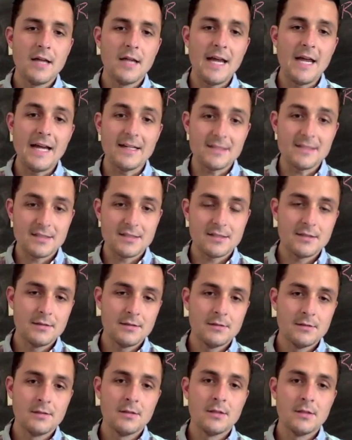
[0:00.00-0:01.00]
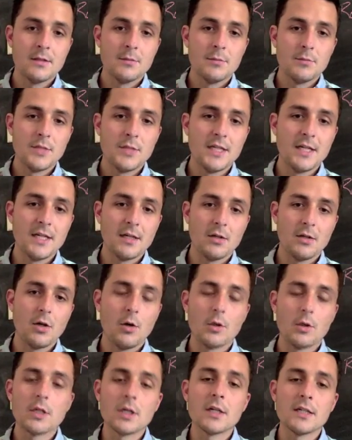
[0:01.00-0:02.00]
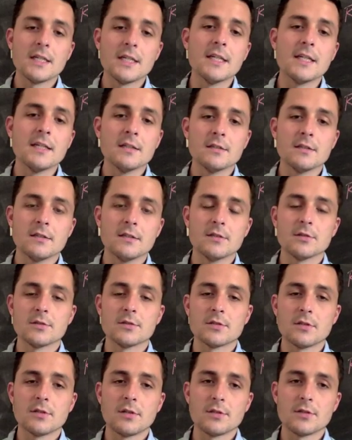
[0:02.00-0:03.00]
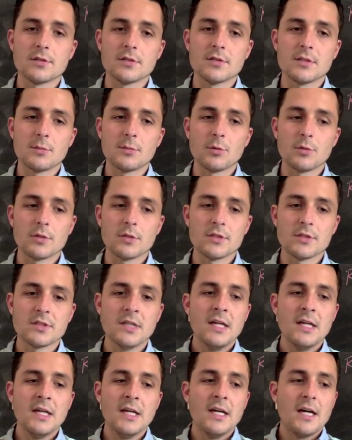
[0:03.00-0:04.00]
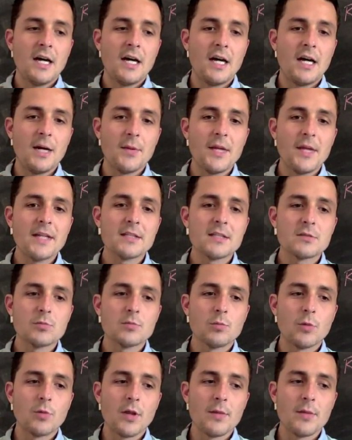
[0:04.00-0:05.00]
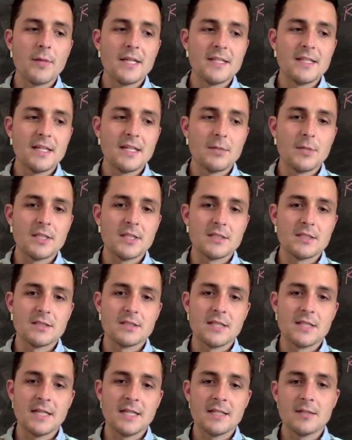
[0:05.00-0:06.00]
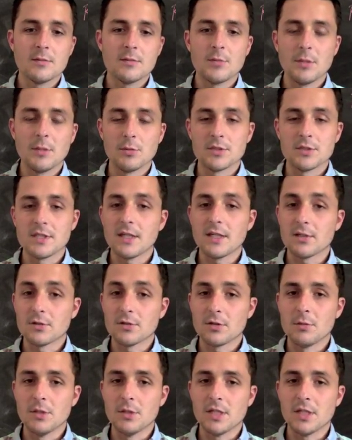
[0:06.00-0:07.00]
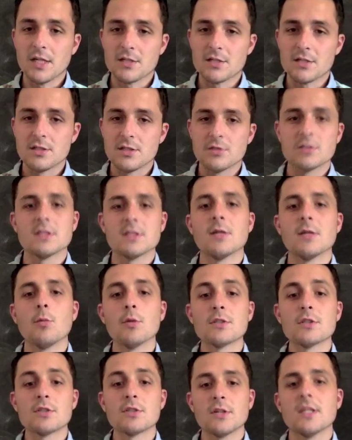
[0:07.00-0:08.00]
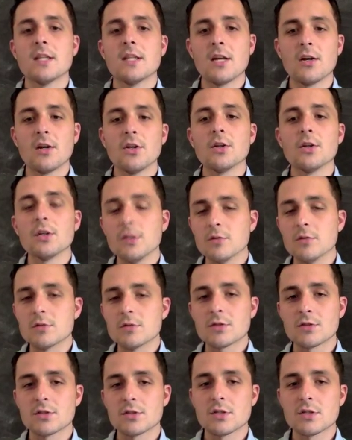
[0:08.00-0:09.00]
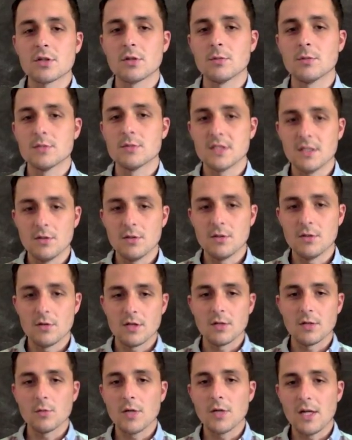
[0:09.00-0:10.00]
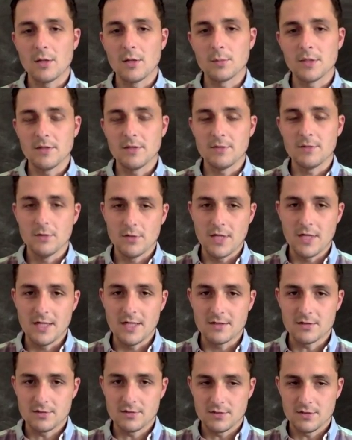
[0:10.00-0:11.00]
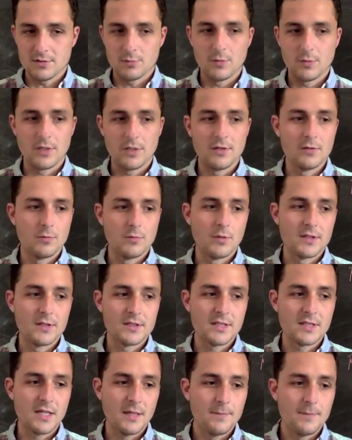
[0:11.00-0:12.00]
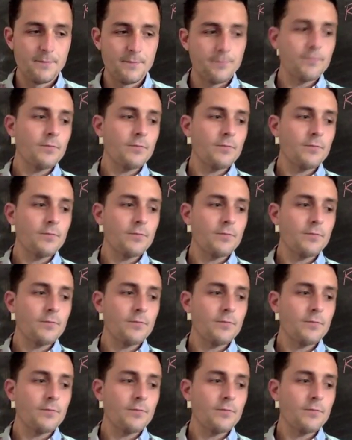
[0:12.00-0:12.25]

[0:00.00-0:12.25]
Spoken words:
XPLORE, and those are 2 separate words. That is one of the main databases that people in technical communication use. And then once you're in there, you can use search terms that you think would help get you the answers, whether you want to say